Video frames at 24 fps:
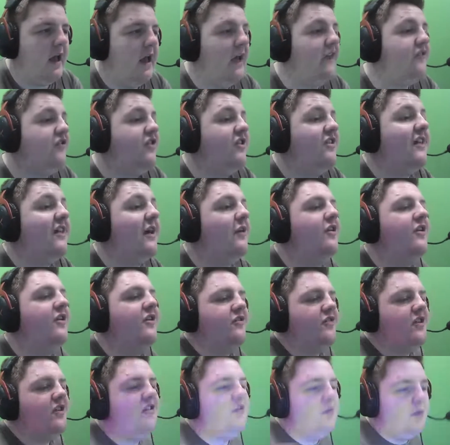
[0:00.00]
If
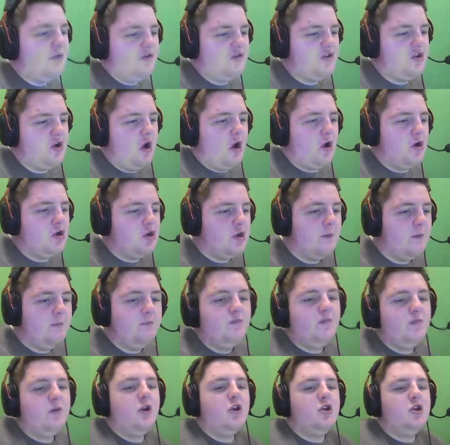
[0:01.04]
this was Josh
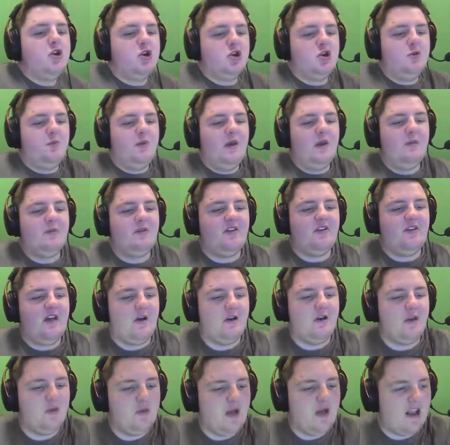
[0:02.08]
would be able to tell
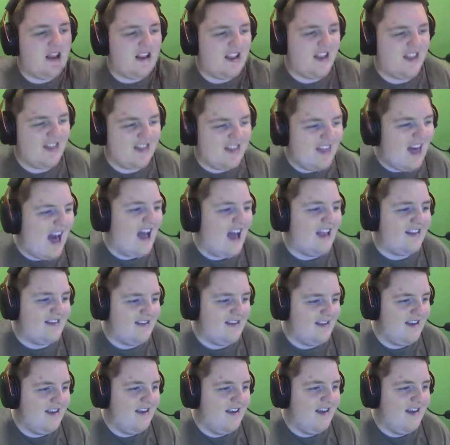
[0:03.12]
you like that.